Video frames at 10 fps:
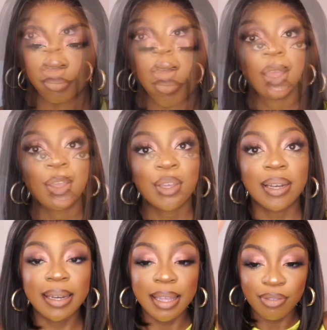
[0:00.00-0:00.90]
And you
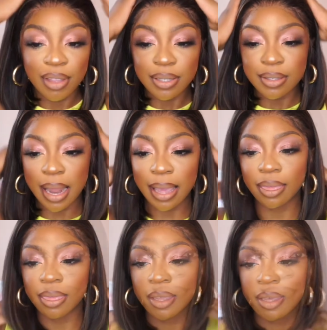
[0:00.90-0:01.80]
can leave this
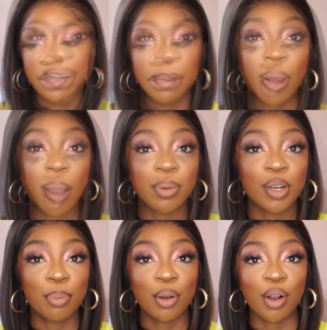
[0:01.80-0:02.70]
like this, but I'm gonna
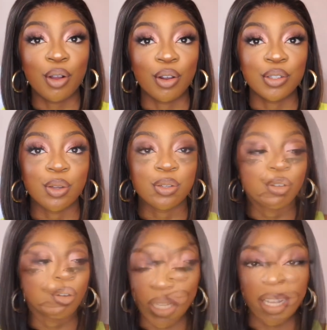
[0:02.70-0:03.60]
put a gloss on
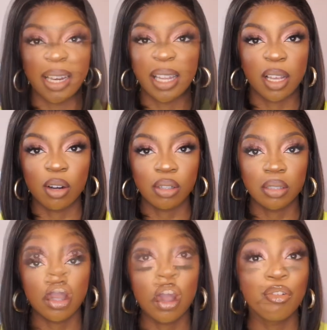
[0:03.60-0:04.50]
top, a clear
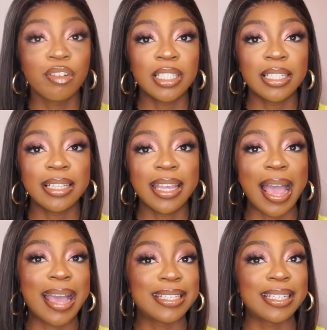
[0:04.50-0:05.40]
gloss. Originally,
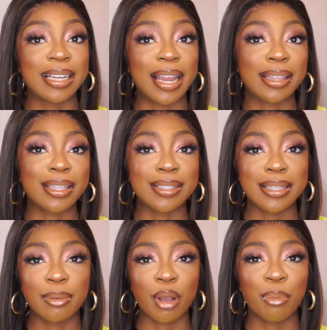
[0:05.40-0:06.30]
I didn't like this
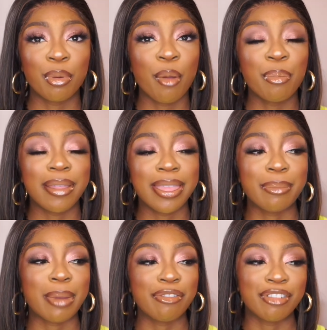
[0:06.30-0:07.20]
lip combo, but then
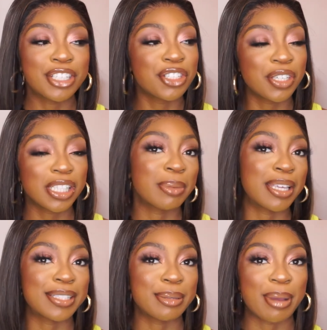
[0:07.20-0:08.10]
my friend tricked me
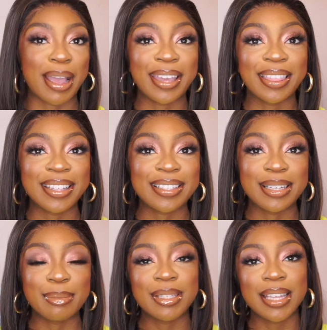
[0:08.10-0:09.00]
into buying this
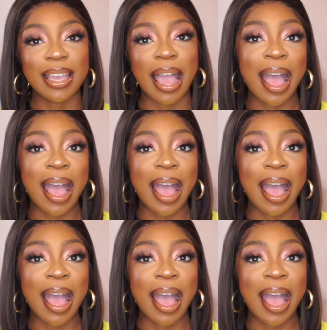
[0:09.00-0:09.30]
lipstick.